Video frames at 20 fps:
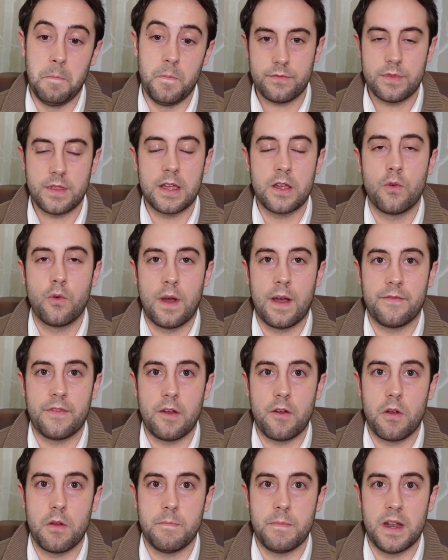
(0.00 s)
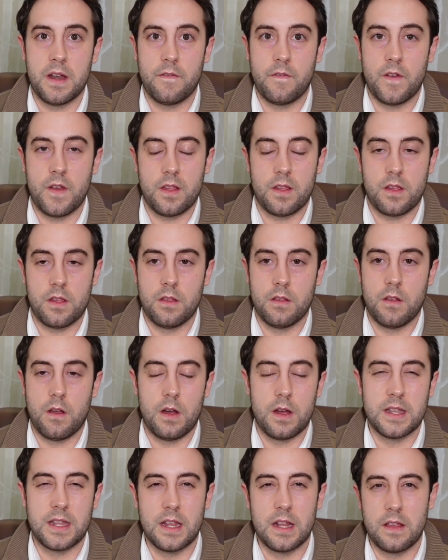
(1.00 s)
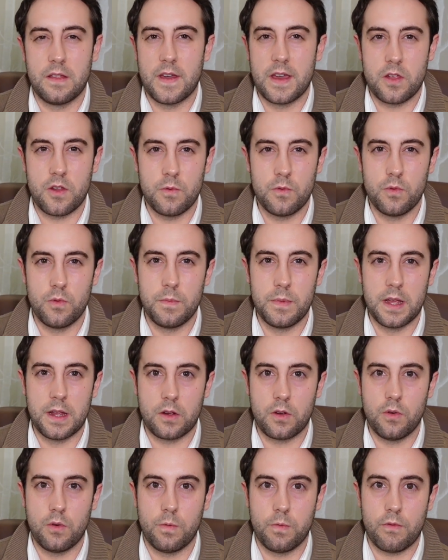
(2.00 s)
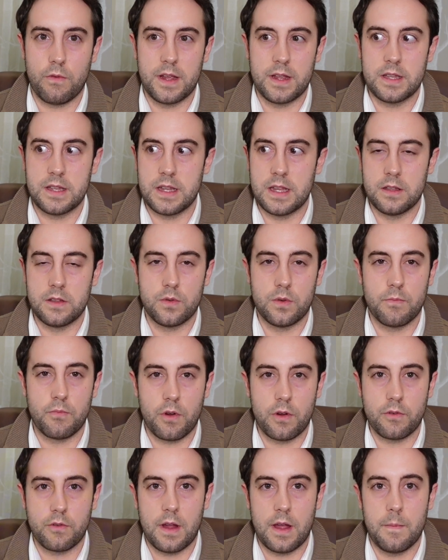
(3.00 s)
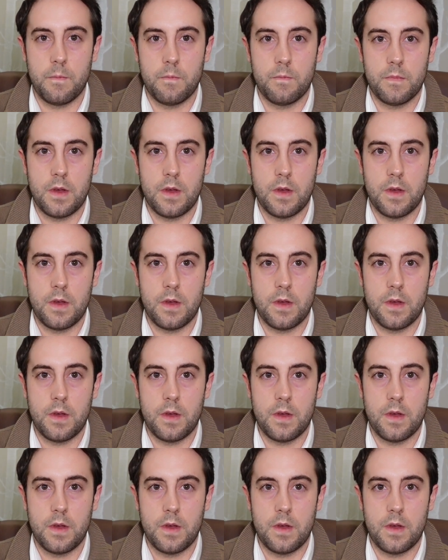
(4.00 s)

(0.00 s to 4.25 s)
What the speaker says: They all have their own benefits, and ideally they should all be incorporated into a program